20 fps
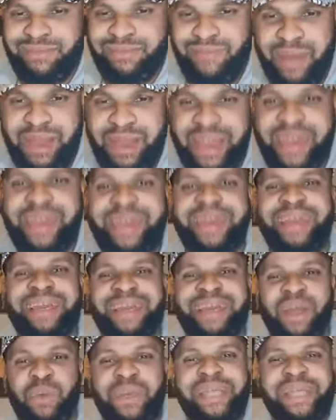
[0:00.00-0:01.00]
By
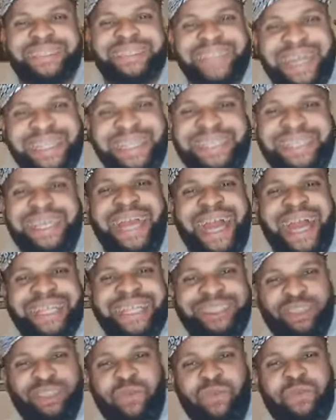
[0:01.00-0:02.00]
the way, daddy, I
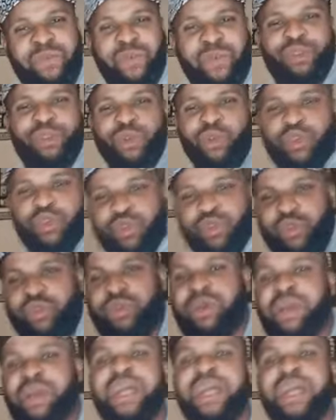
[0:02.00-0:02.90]
don't follow you.